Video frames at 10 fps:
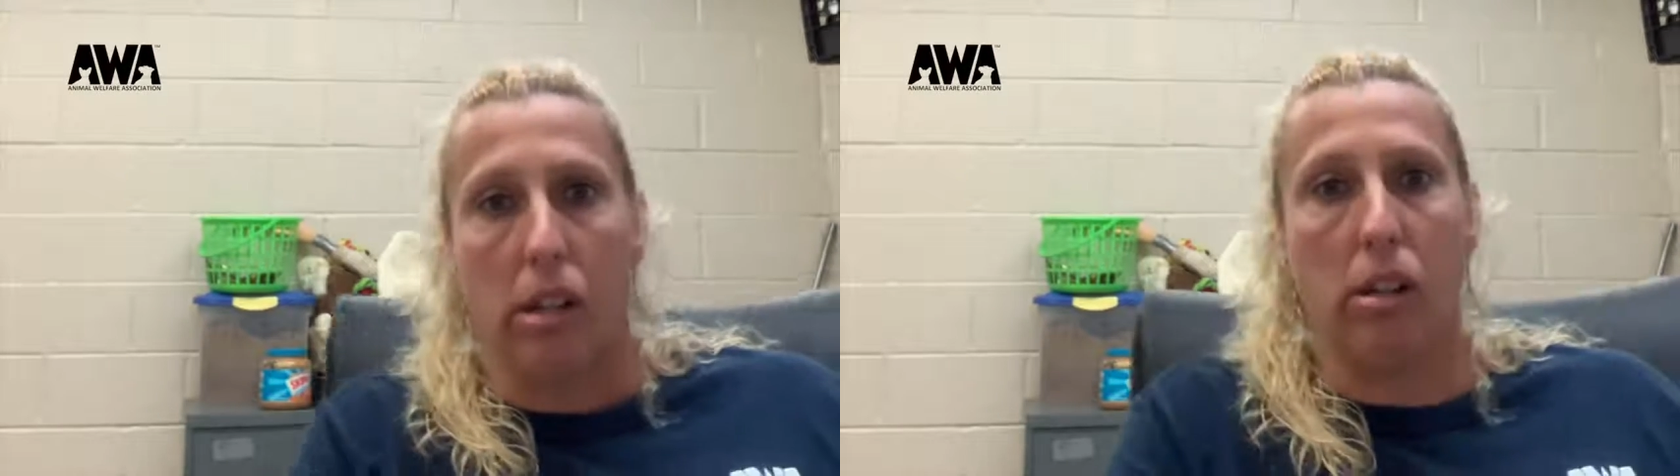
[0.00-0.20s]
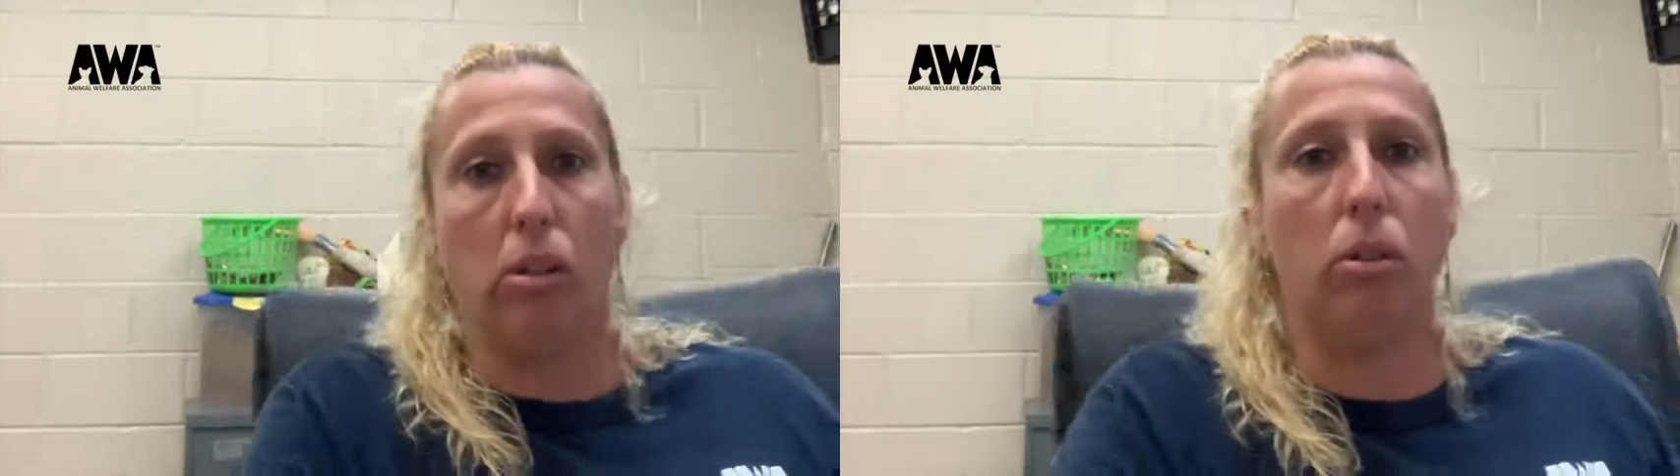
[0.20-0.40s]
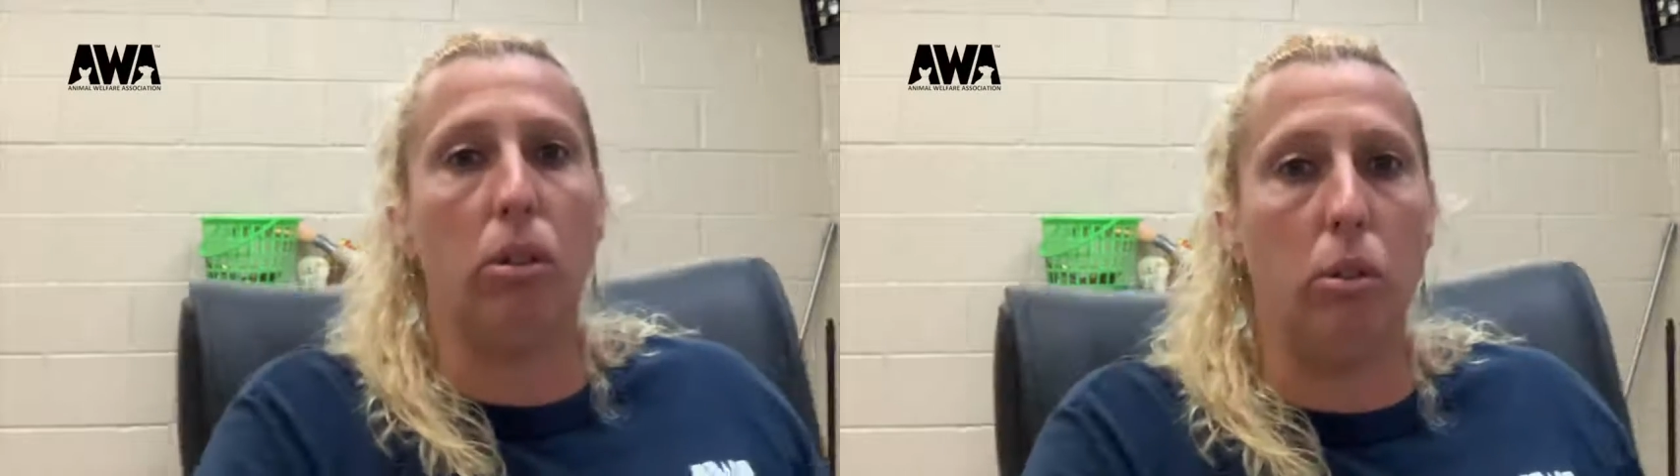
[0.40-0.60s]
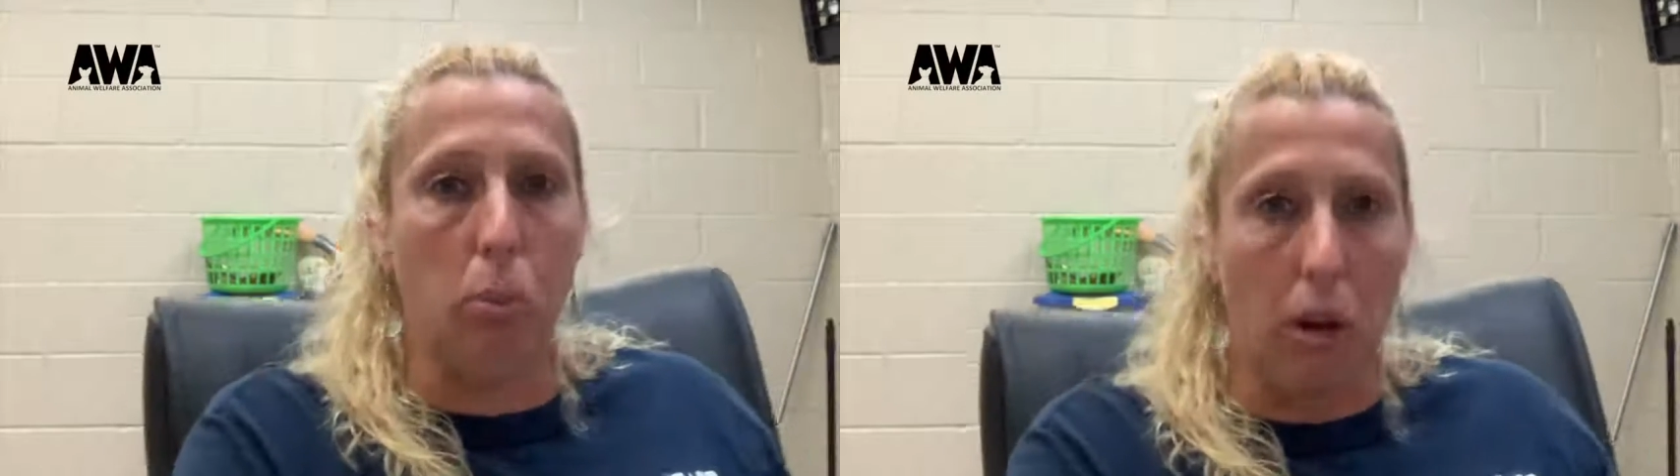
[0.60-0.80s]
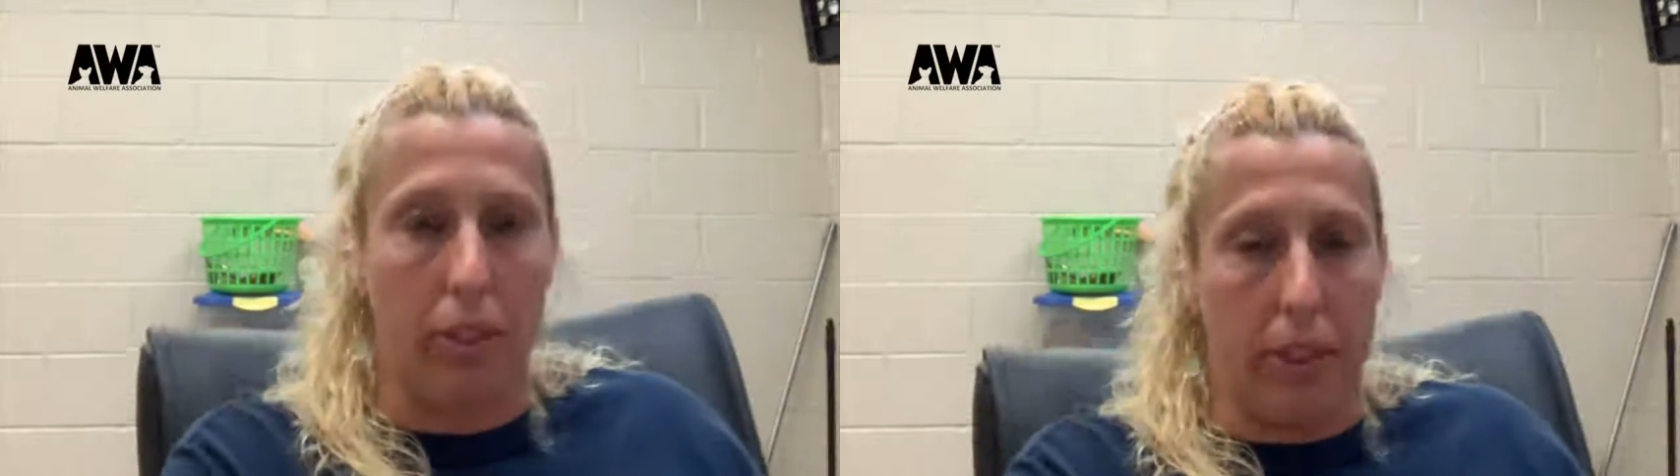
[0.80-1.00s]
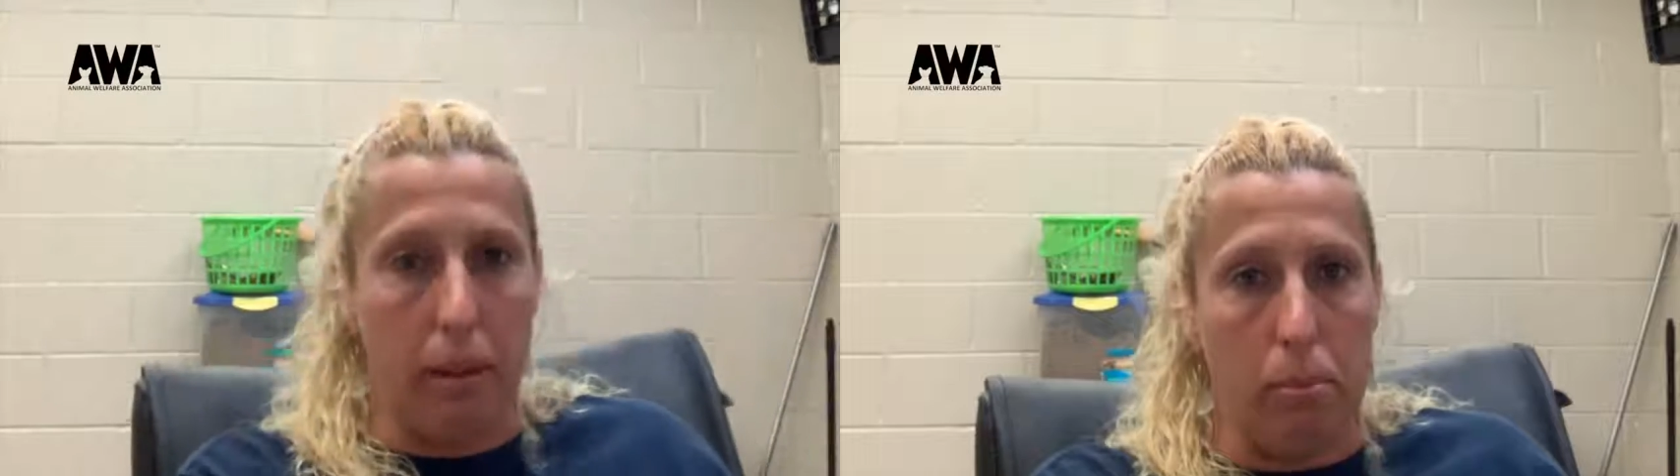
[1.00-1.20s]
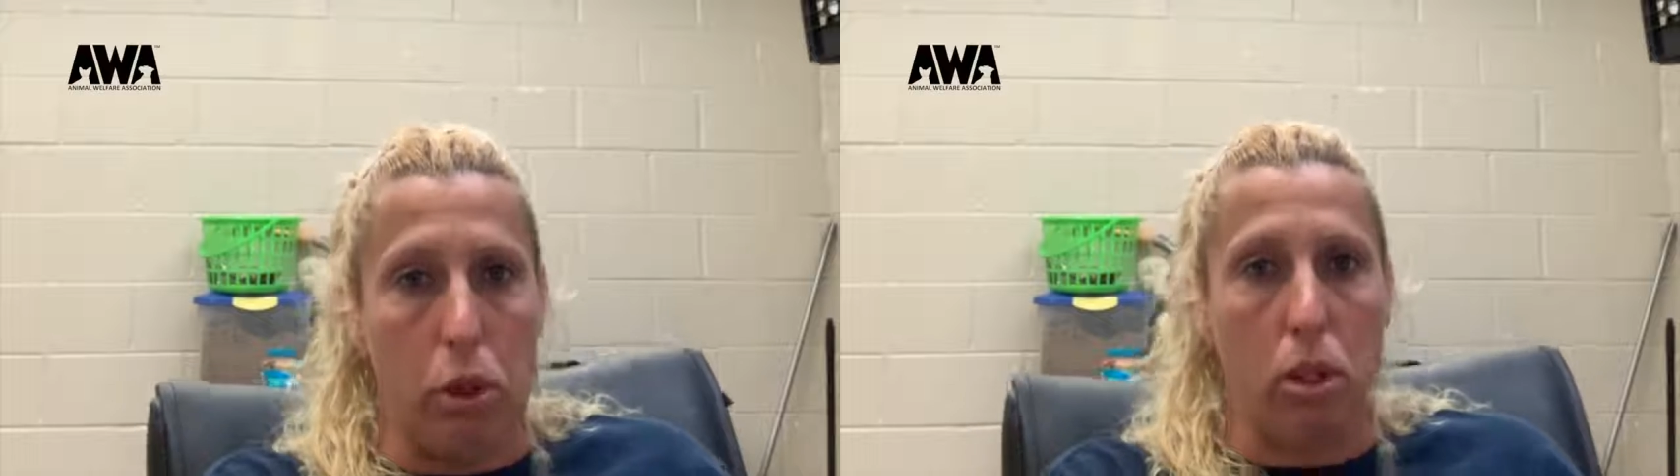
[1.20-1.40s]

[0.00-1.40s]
You want them